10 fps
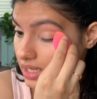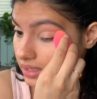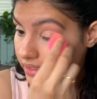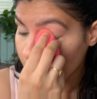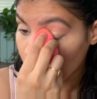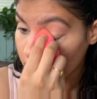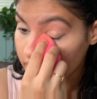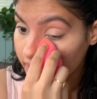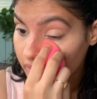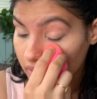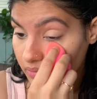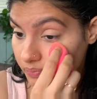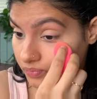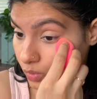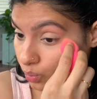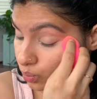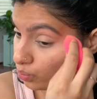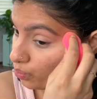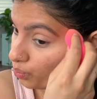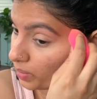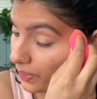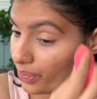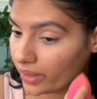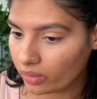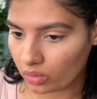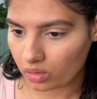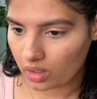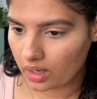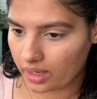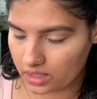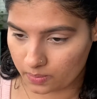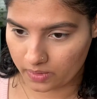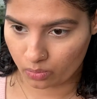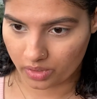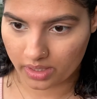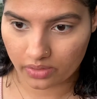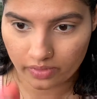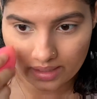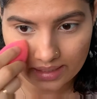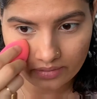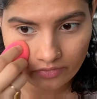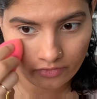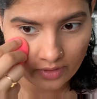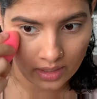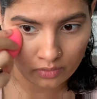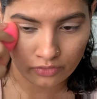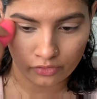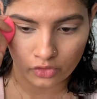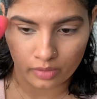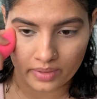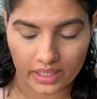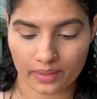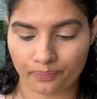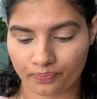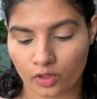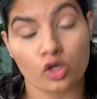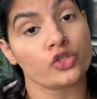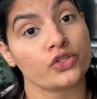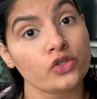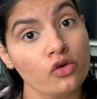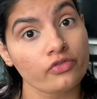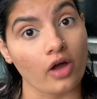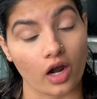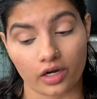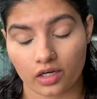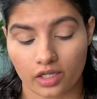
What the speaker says: Like I bought it like a month ago. It's been working really well for me so far.